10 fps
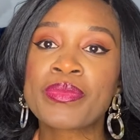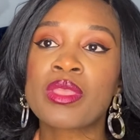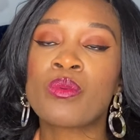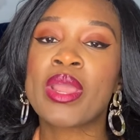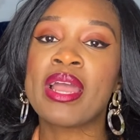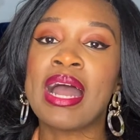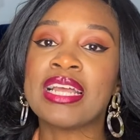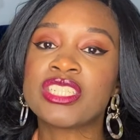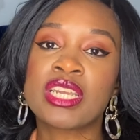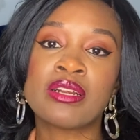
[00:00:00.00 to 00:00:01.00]
where I
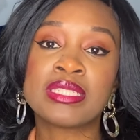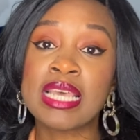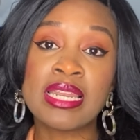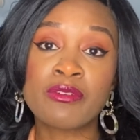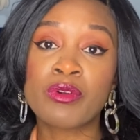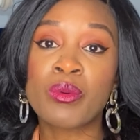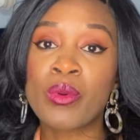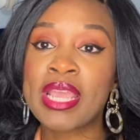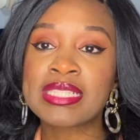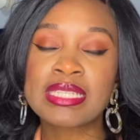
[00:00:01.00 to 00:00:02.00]
shared 10 different
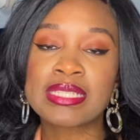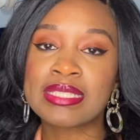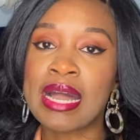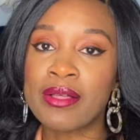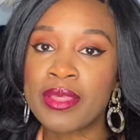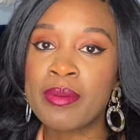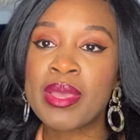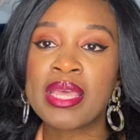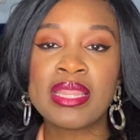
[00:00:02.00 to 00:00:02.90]
ways to style them.